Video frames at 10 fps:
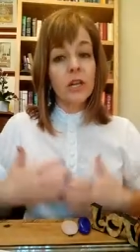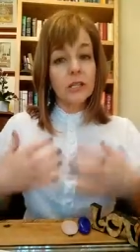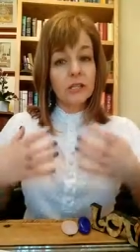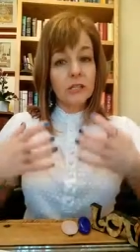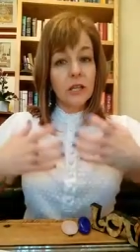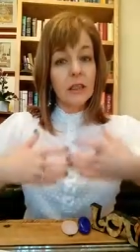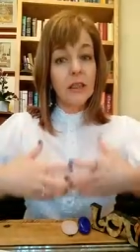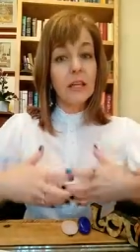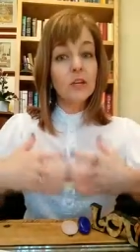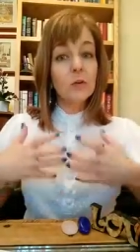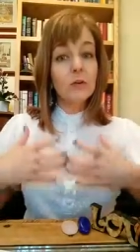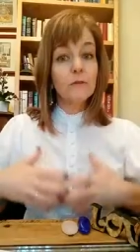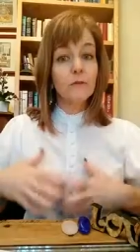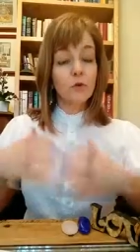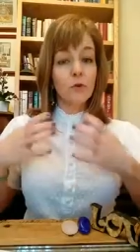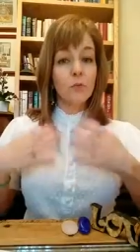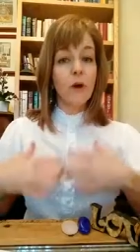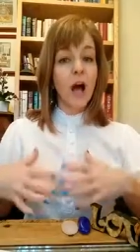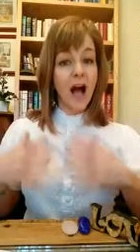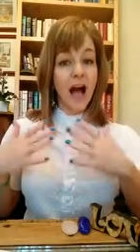and see a little bit further
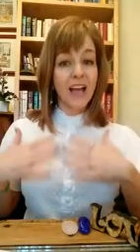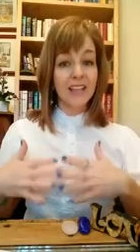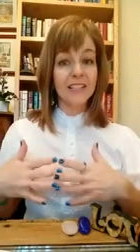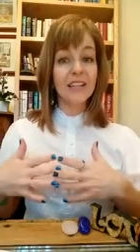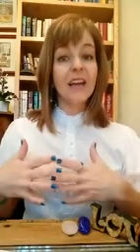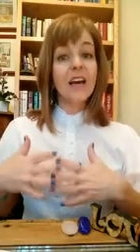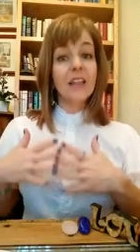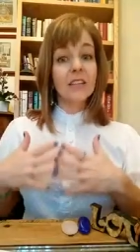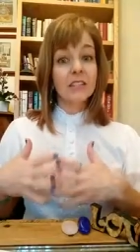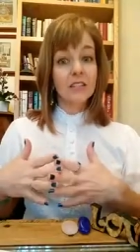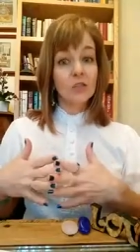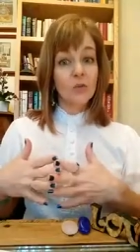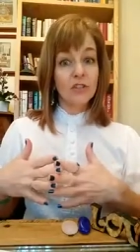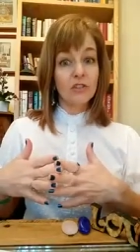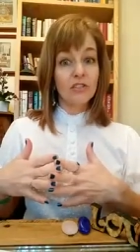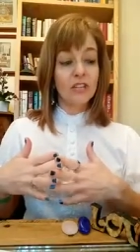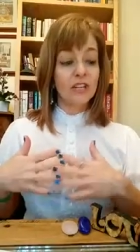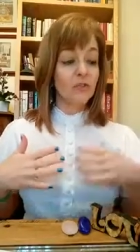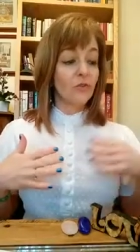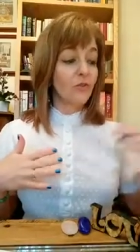behind the situations
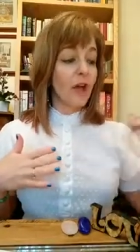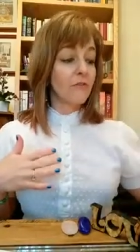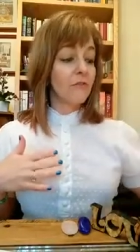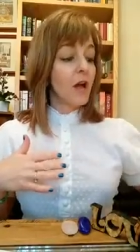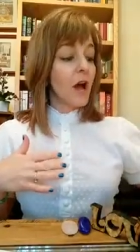in your life.